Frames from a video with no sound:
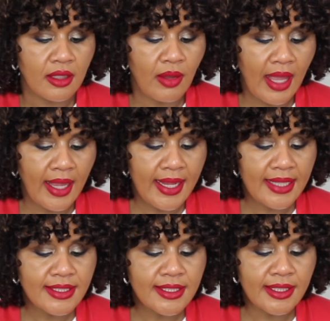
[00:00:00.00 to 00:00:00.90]
You, ha I
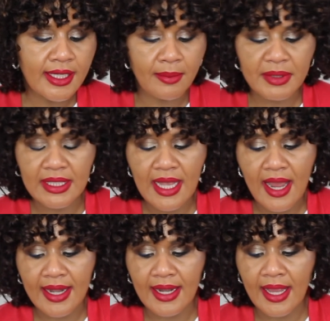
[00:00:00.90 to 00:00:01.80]
had to look it up
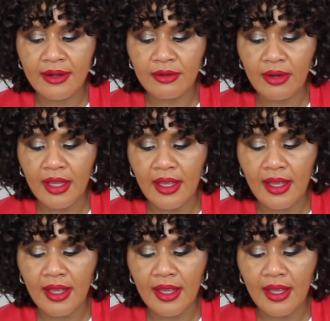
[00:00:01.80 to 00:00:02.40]
online, and